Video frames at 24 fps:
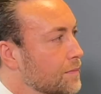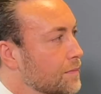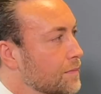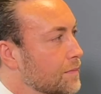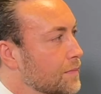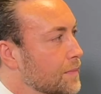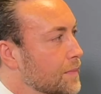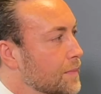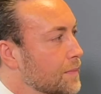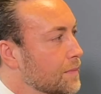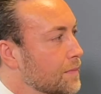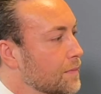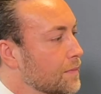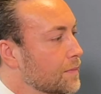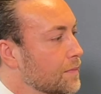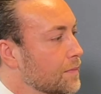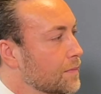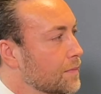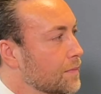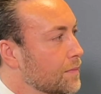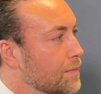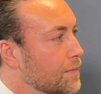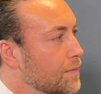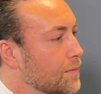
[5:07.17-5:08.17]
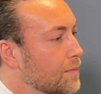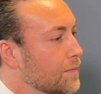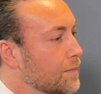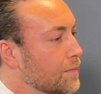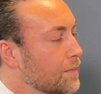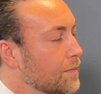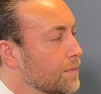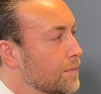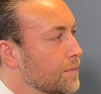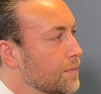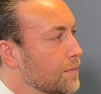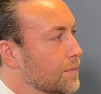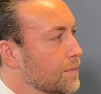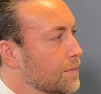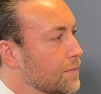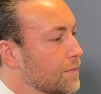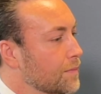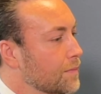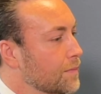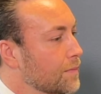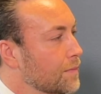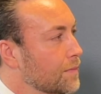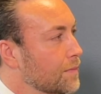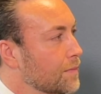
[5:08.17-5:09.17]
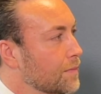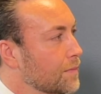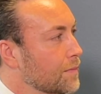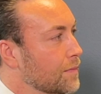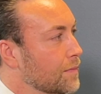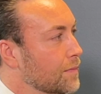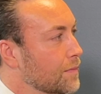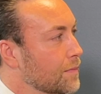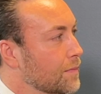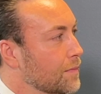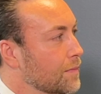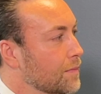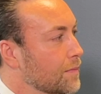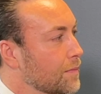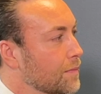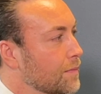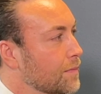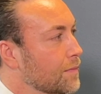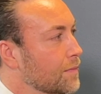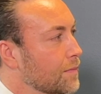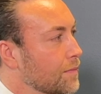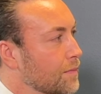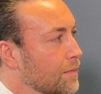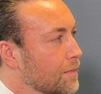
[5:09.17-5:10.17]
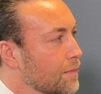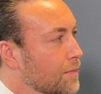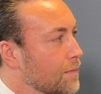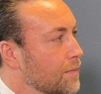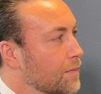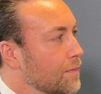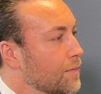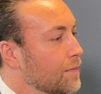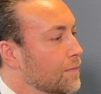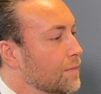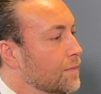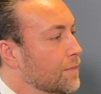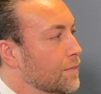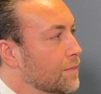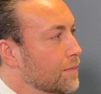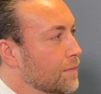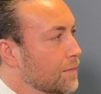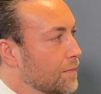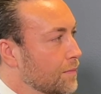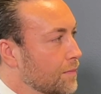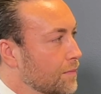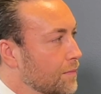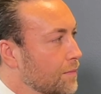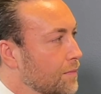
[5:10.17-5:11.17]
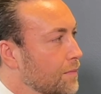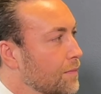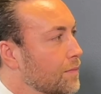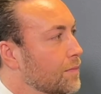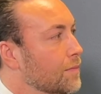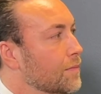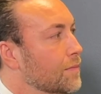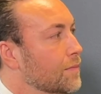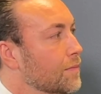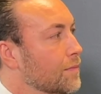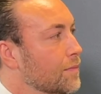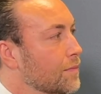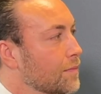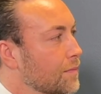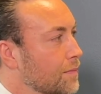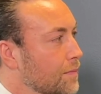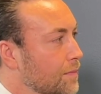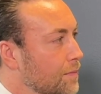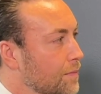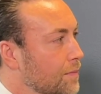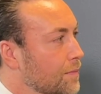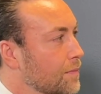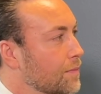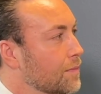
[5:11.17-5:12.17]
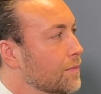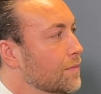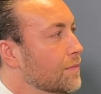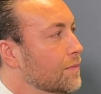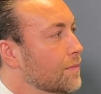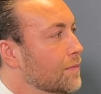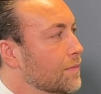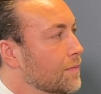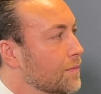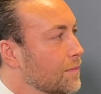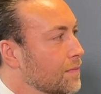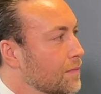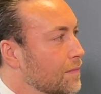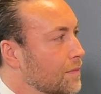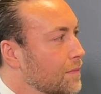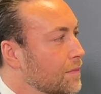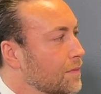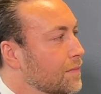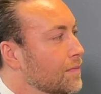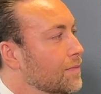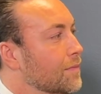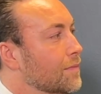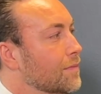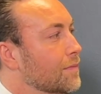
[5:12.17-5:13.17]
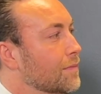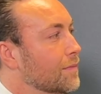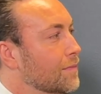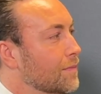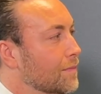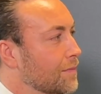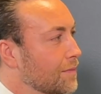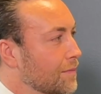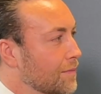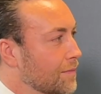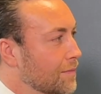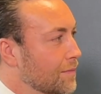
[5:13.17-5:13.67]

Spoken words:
(not speaking)